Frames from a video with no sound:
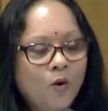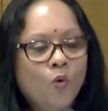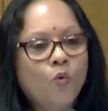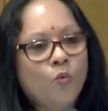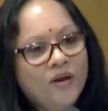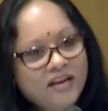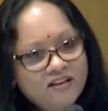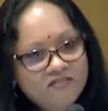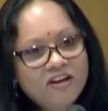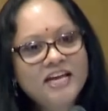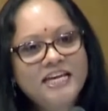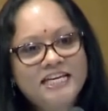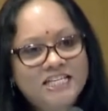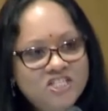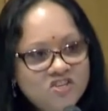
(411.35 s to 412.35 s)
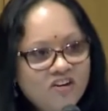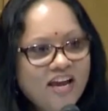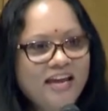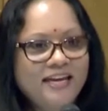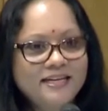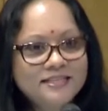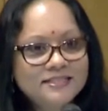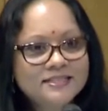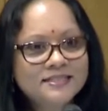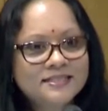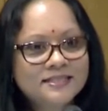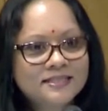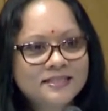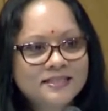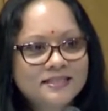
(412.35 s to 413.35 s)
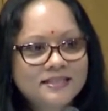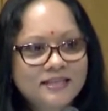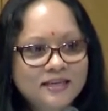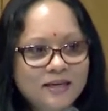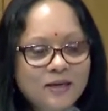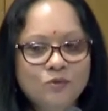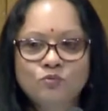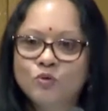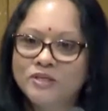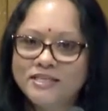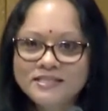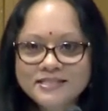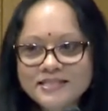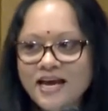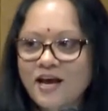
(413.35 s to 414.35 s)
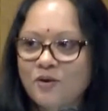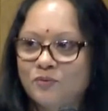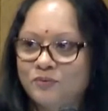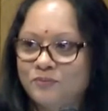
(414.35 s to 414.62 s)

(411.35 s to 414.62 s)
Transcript: whenever it rains, the network is down.